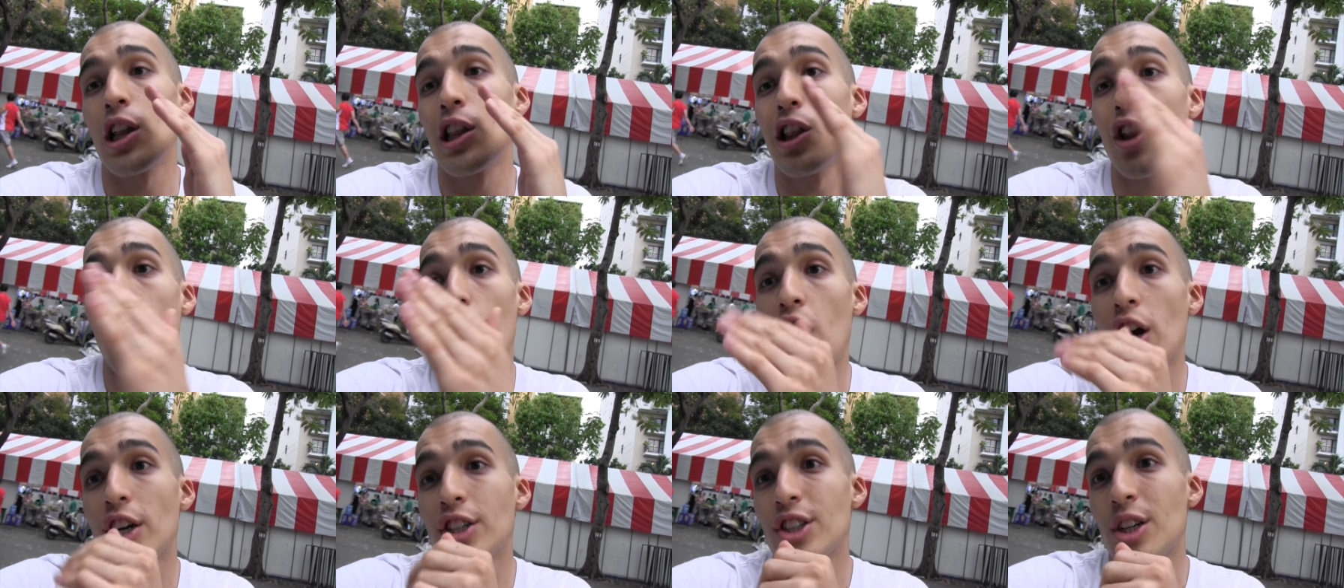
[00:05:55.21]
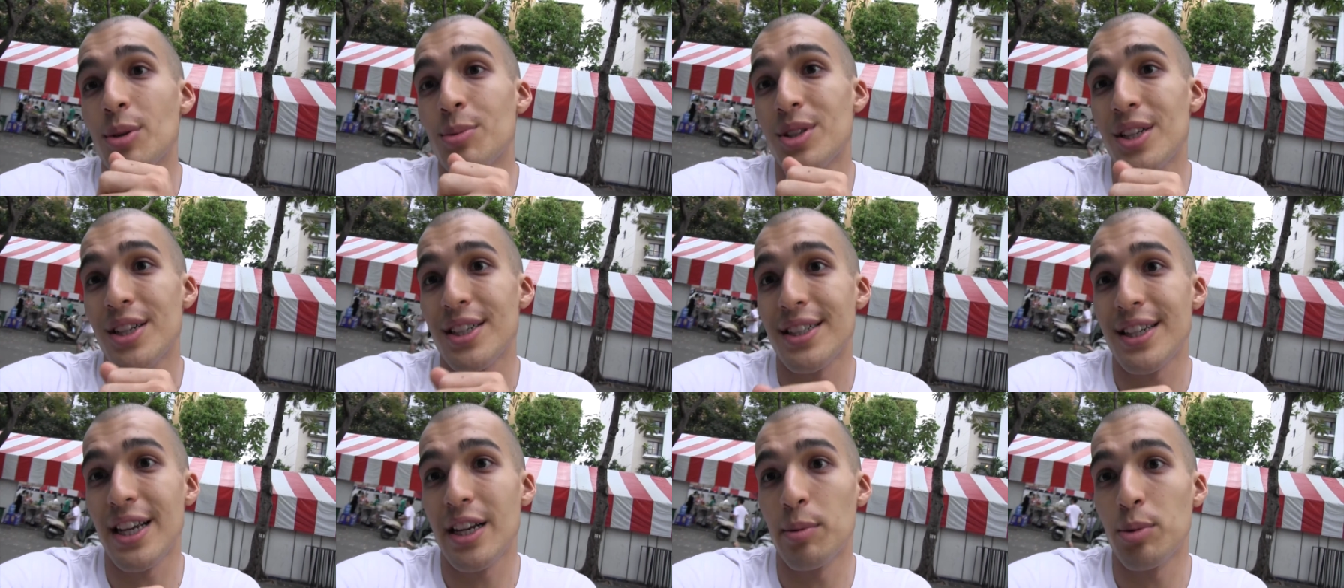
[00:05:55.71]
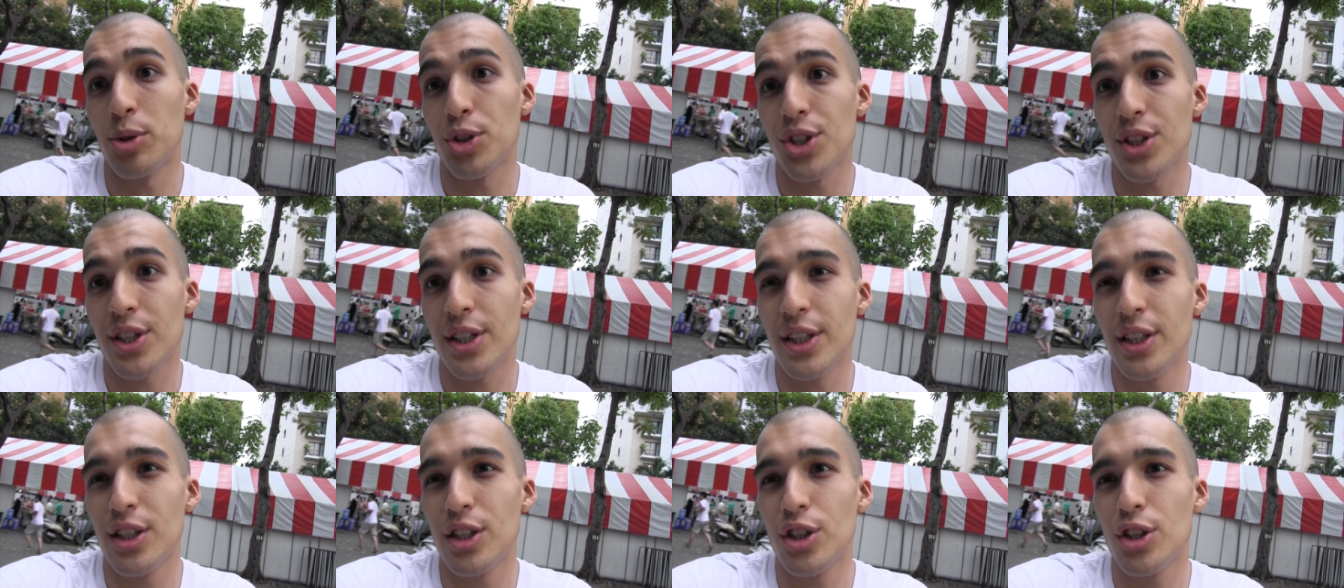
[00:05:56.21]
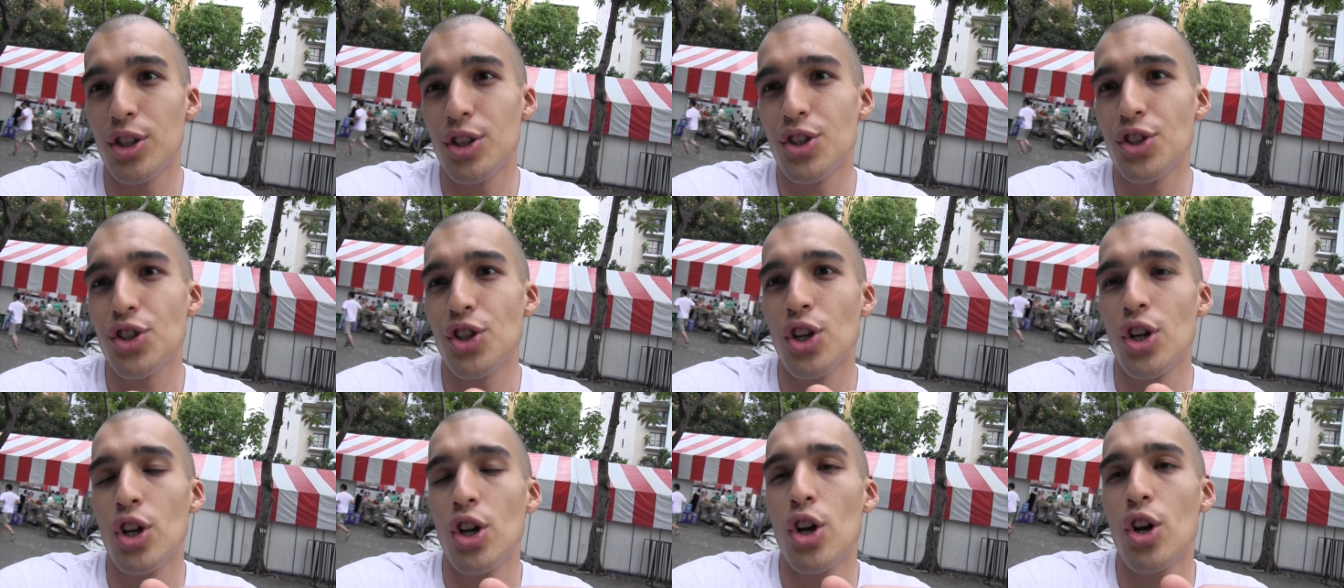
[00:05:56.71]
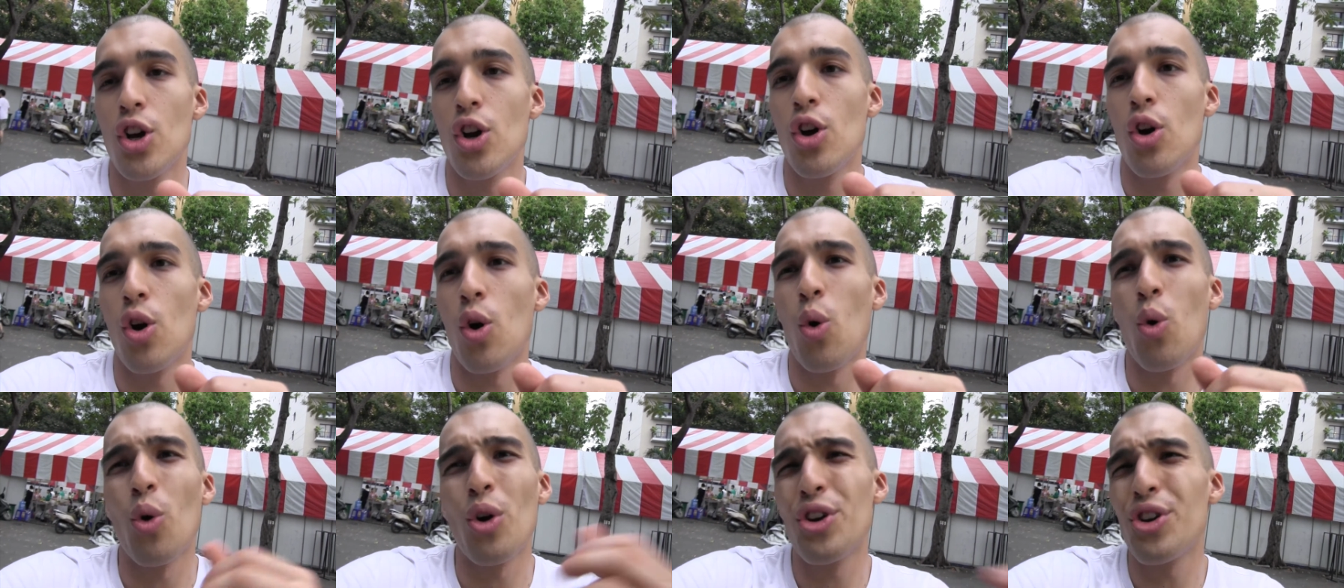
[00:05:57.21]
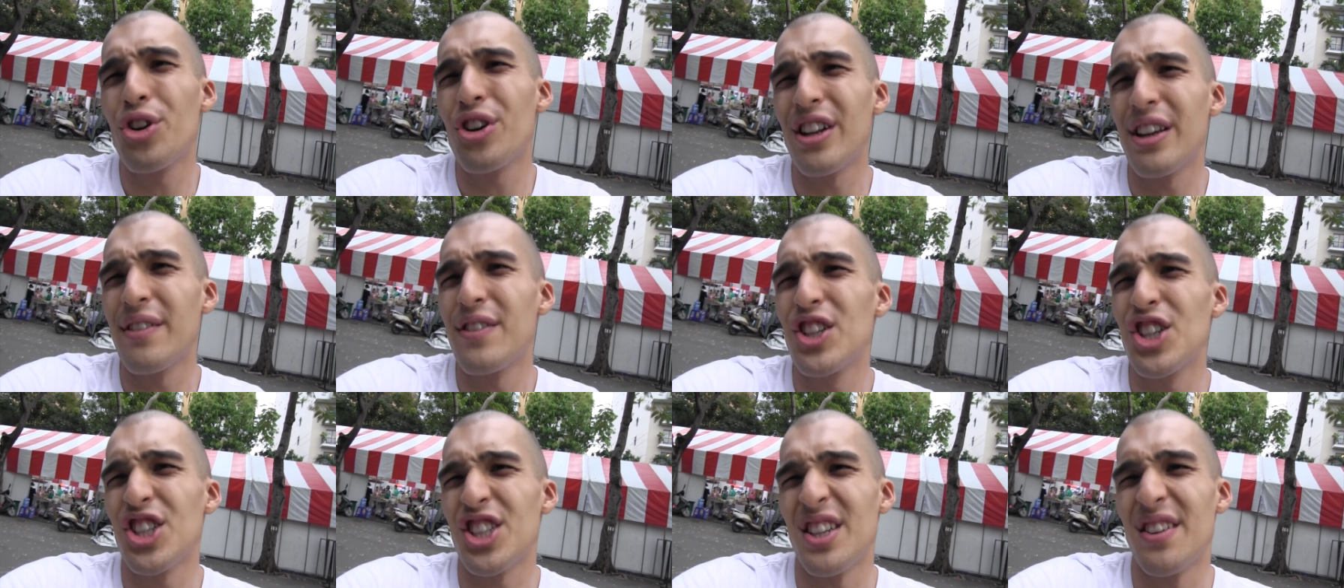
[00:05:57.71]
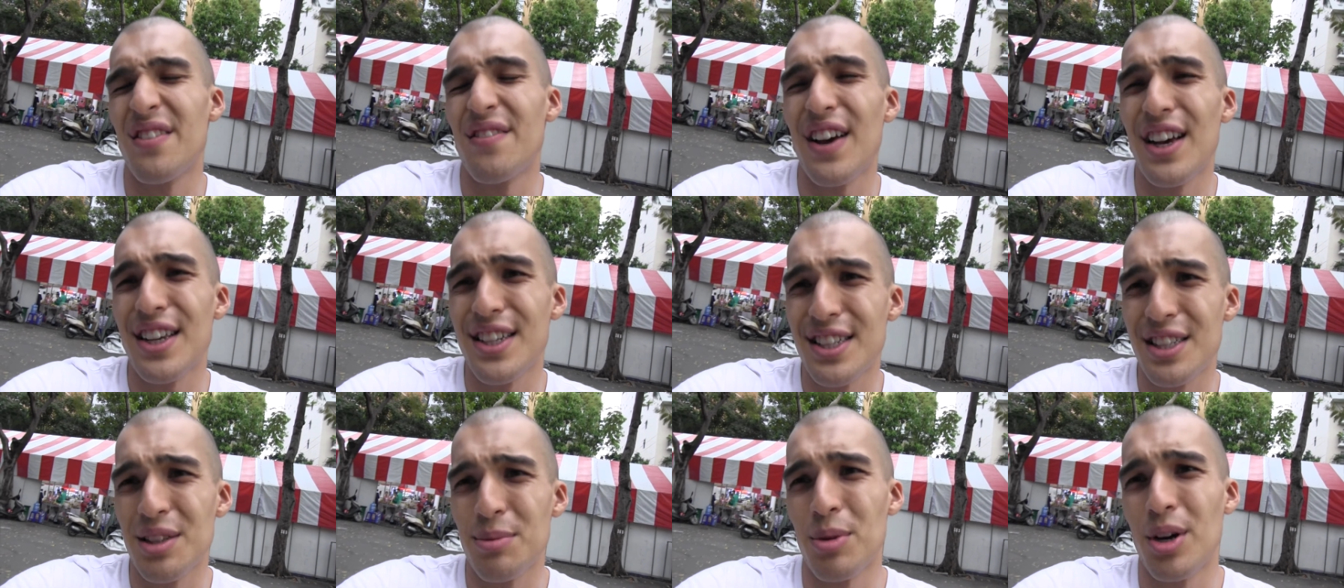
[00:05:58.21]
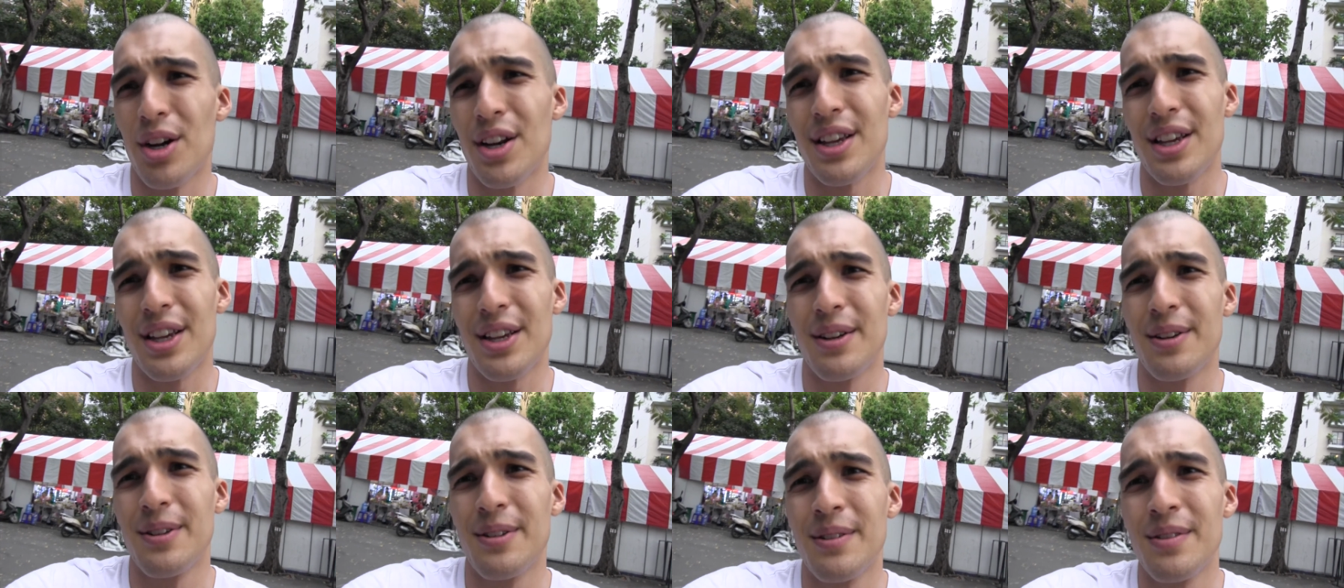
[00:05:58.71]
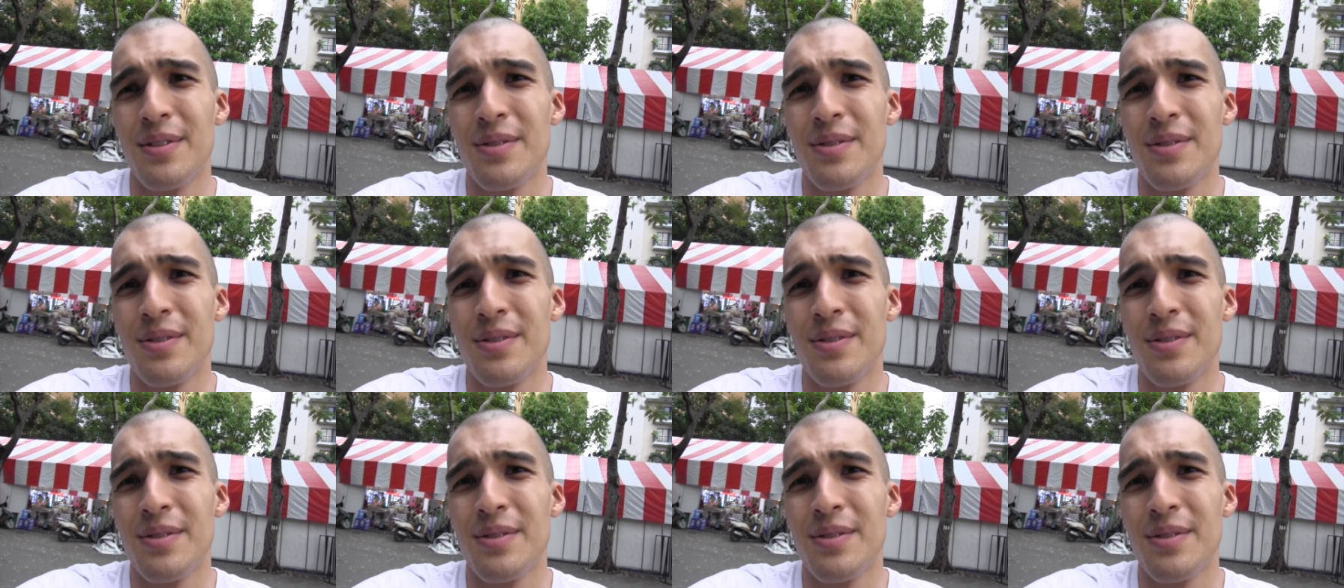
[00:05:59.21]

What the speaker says: long-term sustainable skills, or you could even just invest the money.